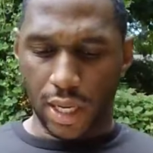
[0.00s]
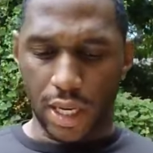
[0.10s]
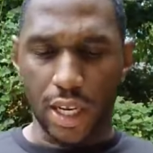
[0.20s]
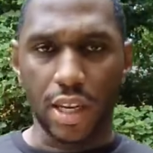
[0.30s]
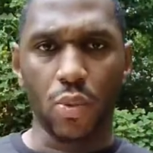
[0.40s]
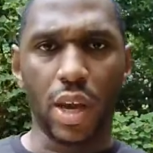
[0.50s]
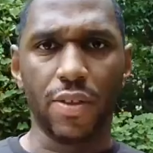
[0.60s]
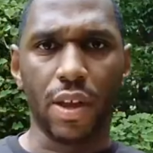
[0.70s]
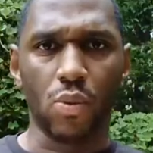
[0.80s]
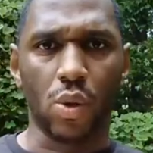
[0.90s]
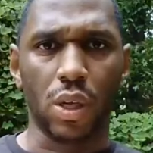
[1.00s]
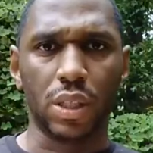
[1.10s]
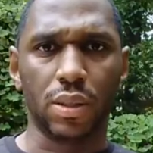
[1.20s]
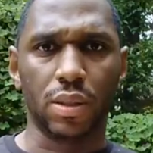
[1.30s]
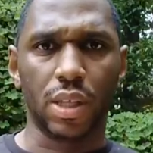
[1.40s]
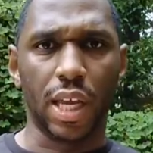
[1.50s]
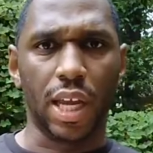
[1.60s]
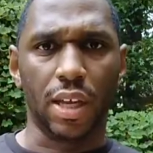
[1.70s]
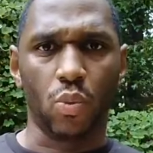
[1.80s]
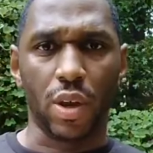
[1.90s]
in any way they want.
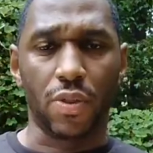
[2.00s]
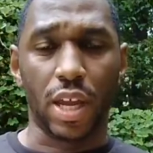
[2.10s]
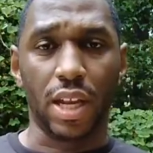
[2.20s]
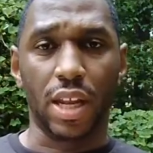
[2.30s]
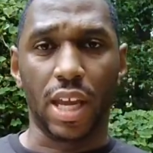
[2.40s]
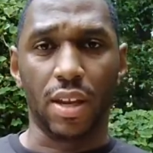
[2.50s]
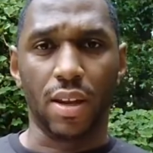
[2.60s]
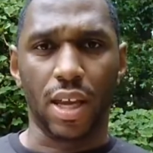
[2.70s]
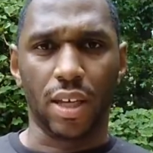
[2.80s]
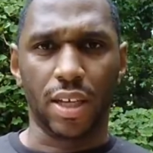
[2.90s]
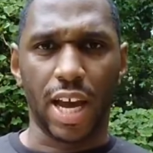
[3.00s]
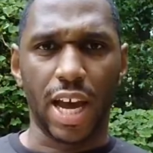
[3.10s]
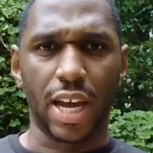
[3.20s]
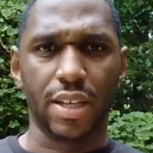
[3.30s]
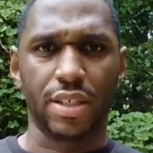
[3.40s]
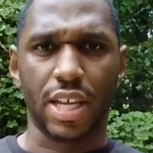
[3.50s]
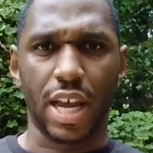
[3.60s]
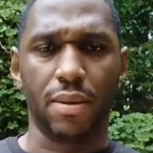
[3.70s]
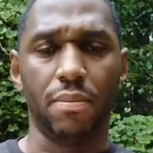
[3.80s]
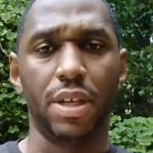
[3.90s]
And God is
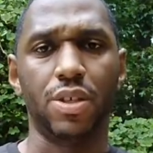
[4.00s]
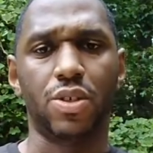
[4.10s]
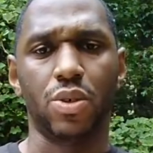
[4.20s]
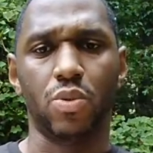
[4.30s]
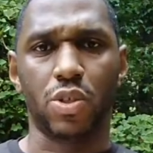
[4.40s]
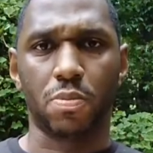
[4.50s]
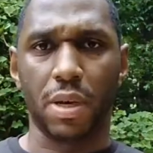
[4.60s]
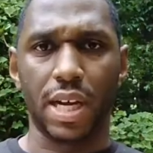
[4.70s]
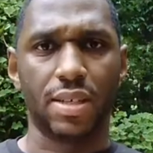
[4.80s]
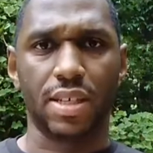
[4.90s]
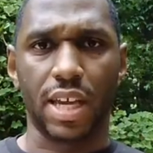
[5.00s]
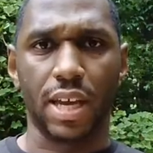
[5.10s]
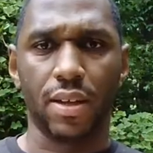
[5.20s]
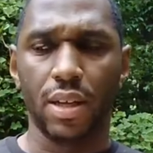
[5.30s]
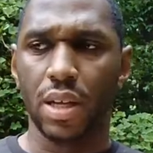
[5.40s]
not meant to respond to that.